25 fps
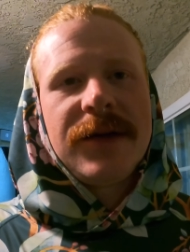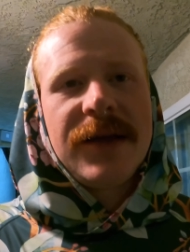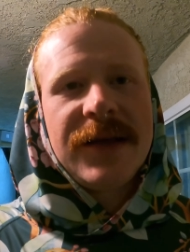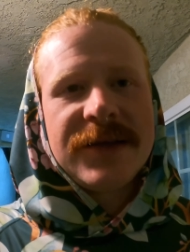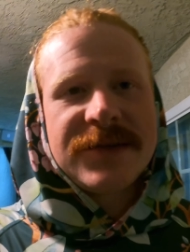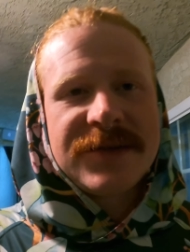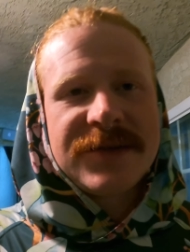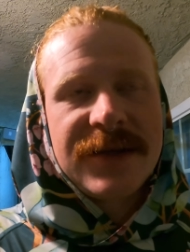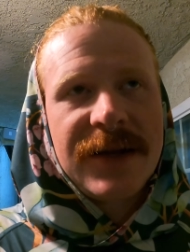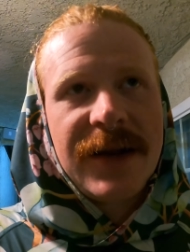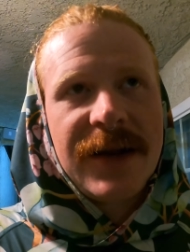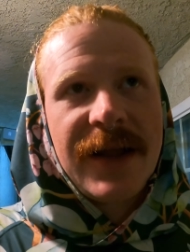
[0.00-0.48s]

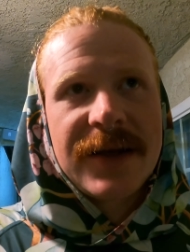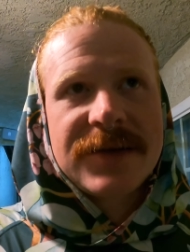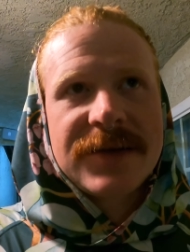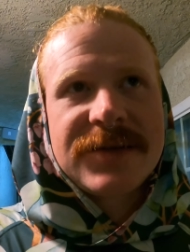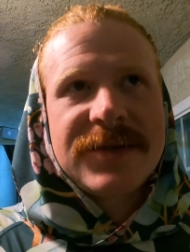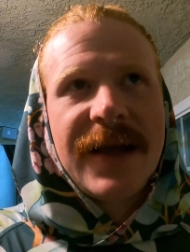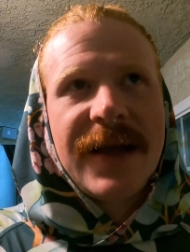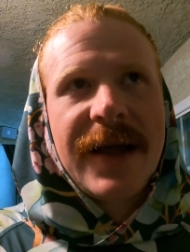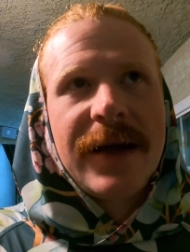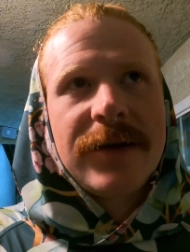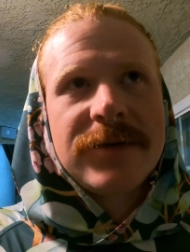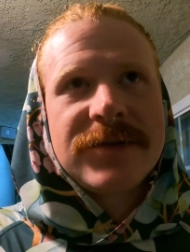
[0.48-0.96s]
is the next
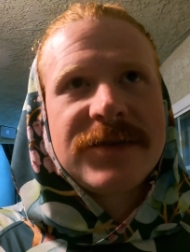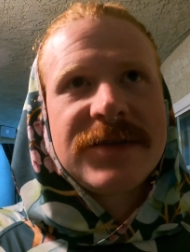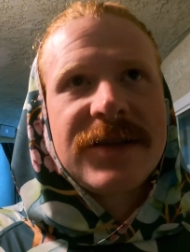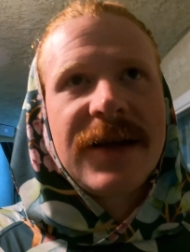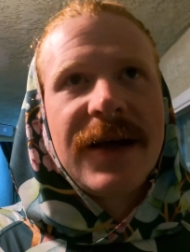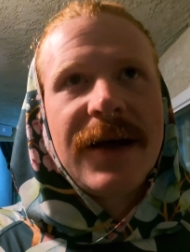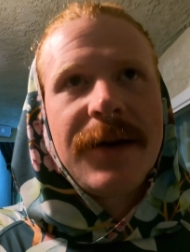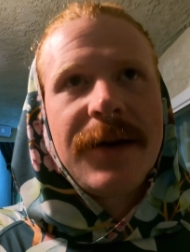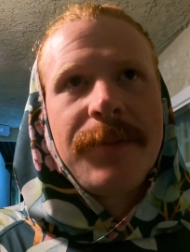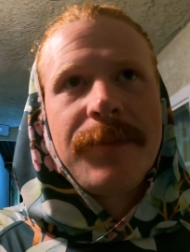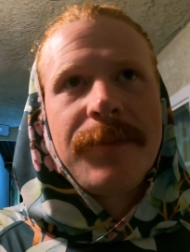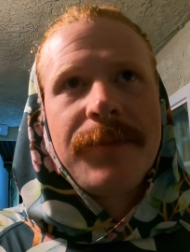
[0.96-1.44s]
town
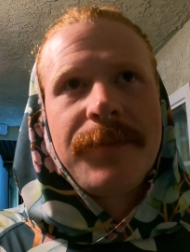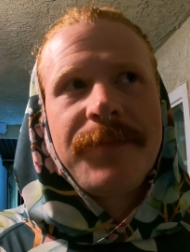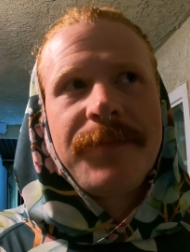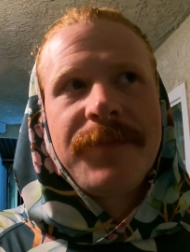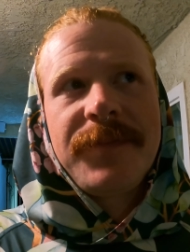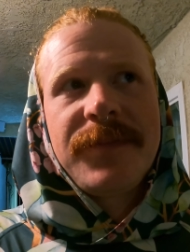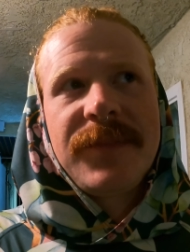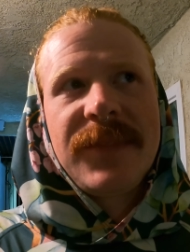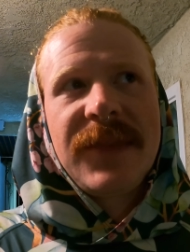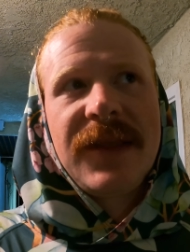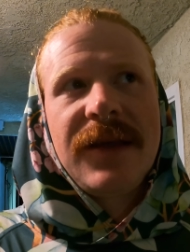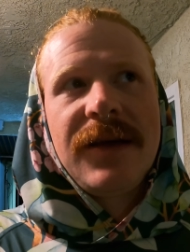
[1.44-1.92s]
stop
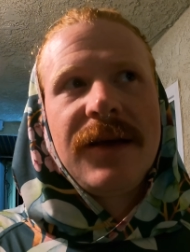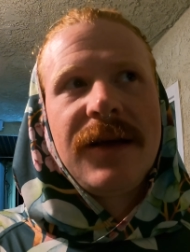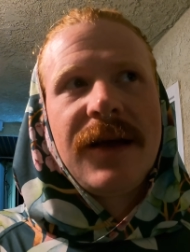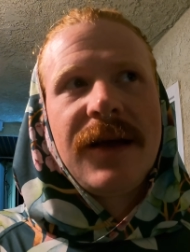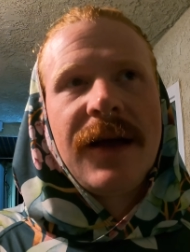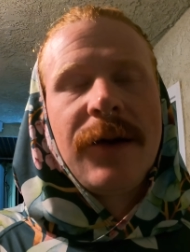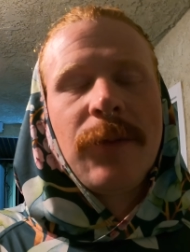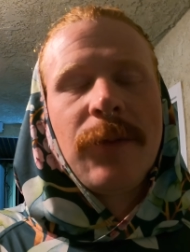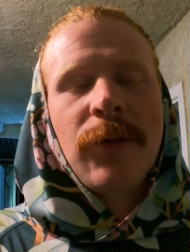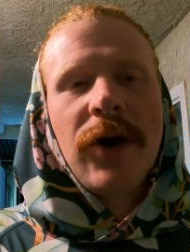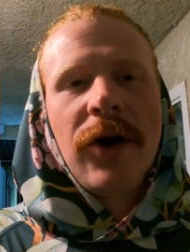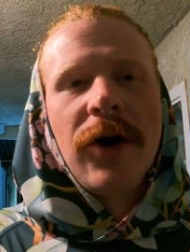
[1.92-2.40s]

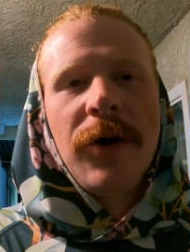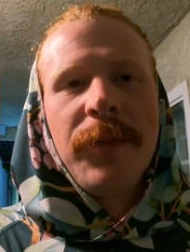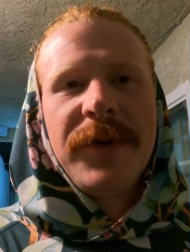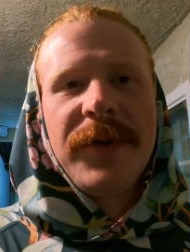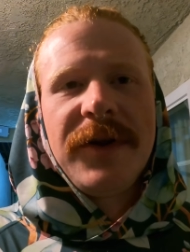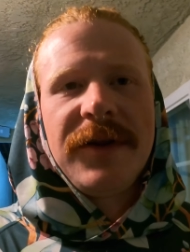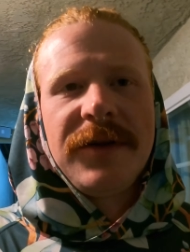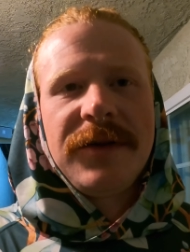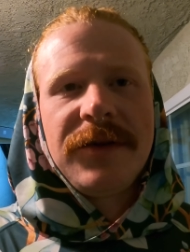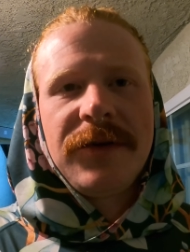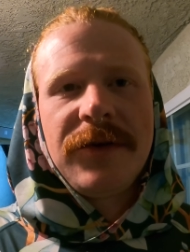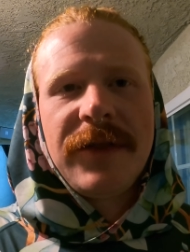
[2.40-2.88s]
and we're
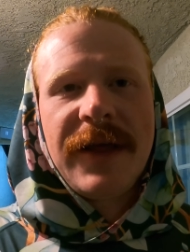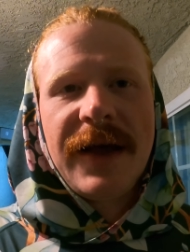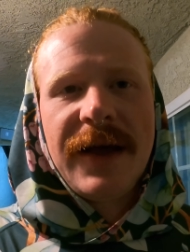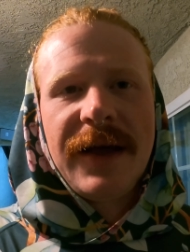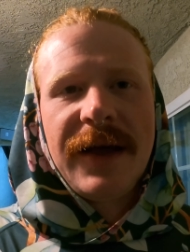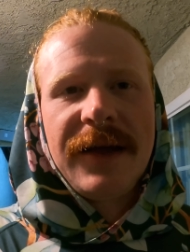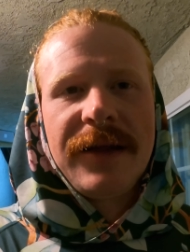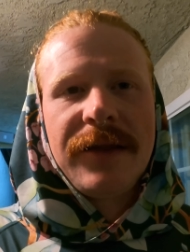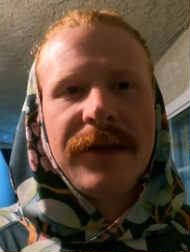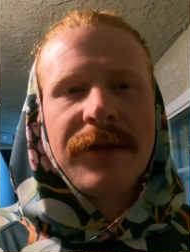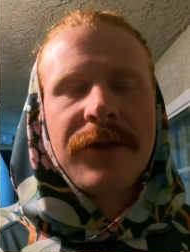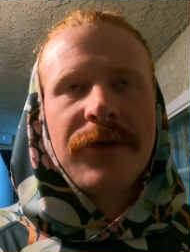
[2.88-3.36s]
hoping to do
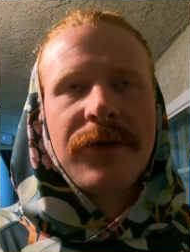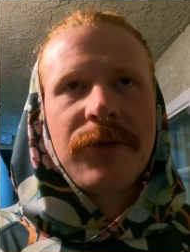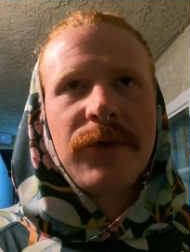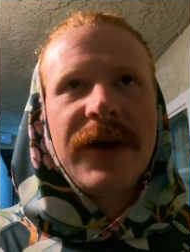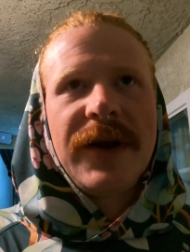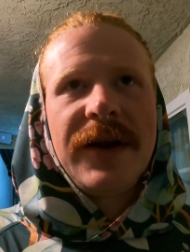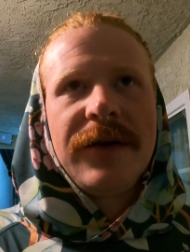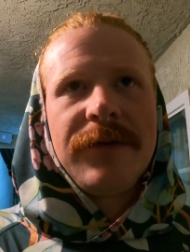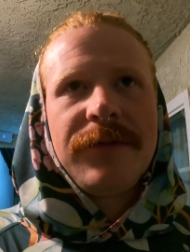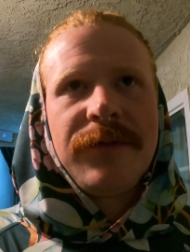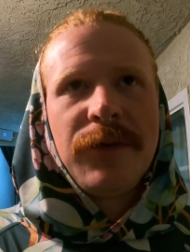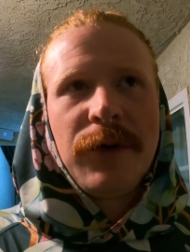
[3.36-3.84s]
that in
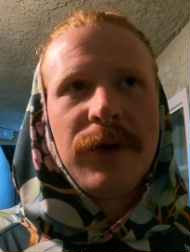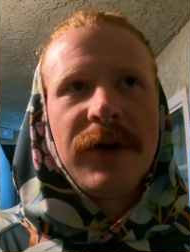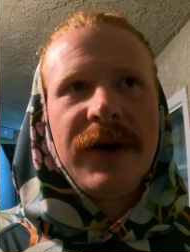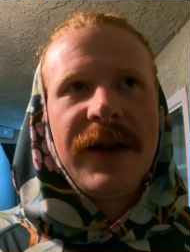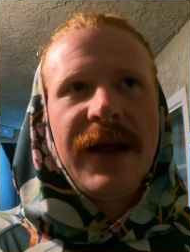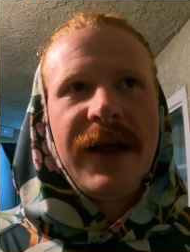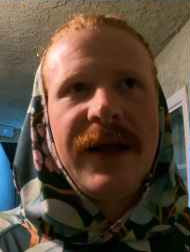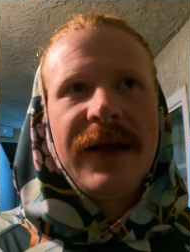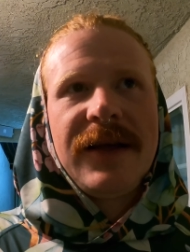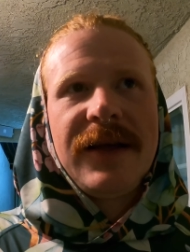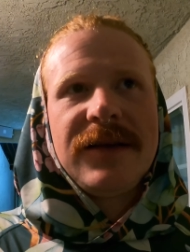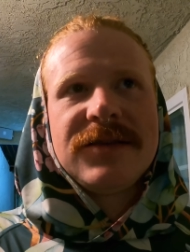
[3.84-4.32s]
three to four
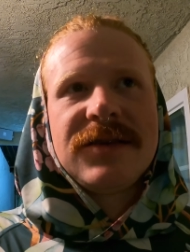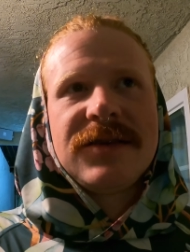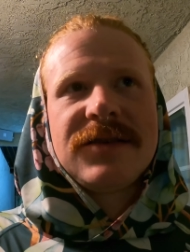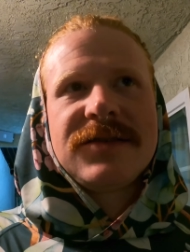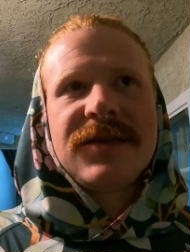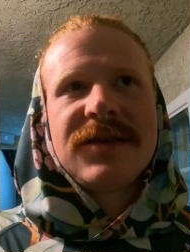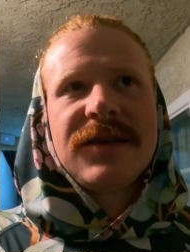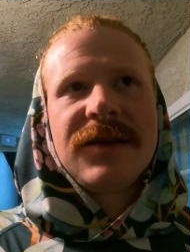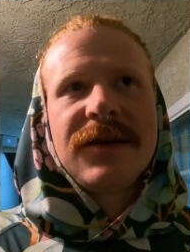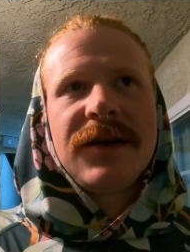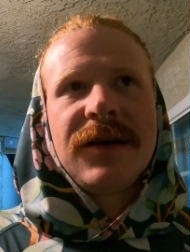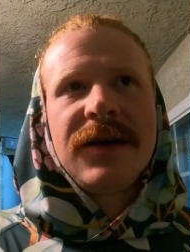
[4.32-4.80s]

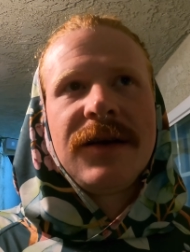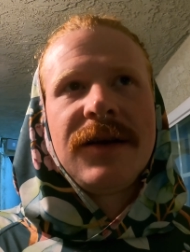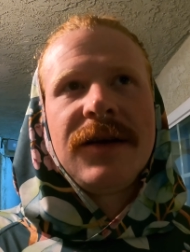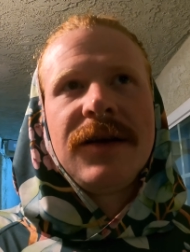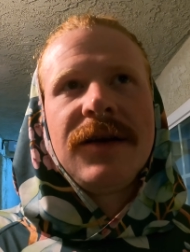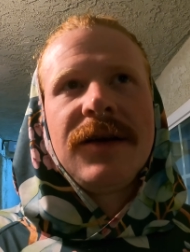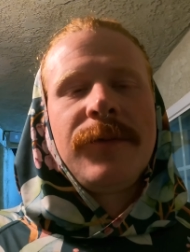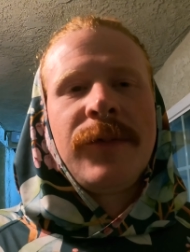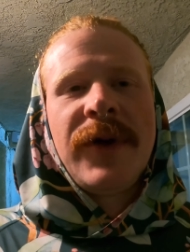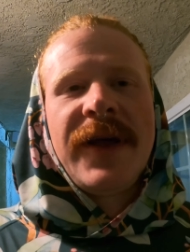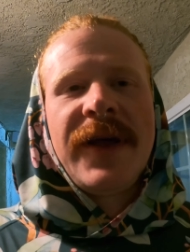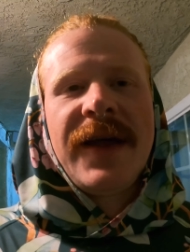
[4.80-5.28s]

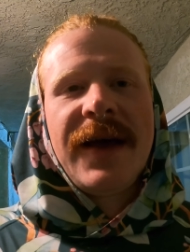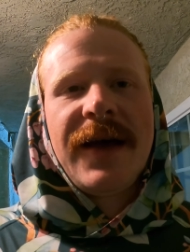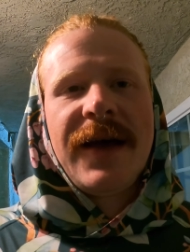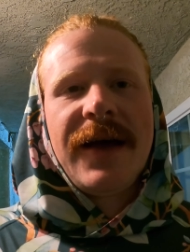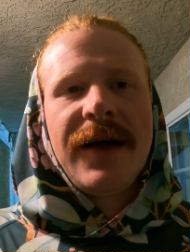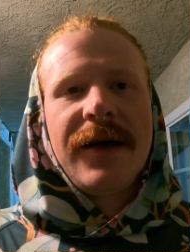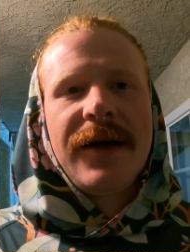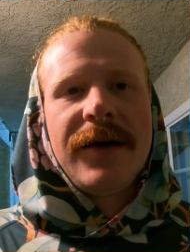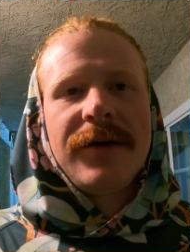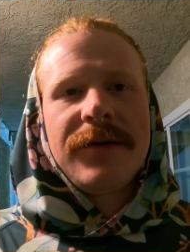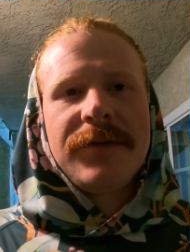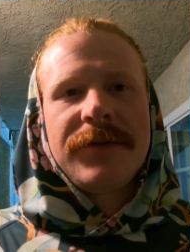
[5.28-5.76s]
days we
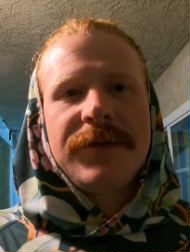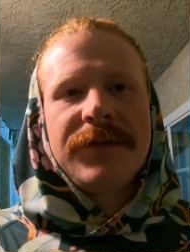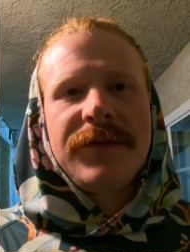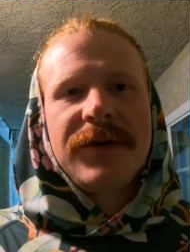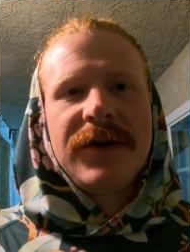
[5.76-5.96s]
have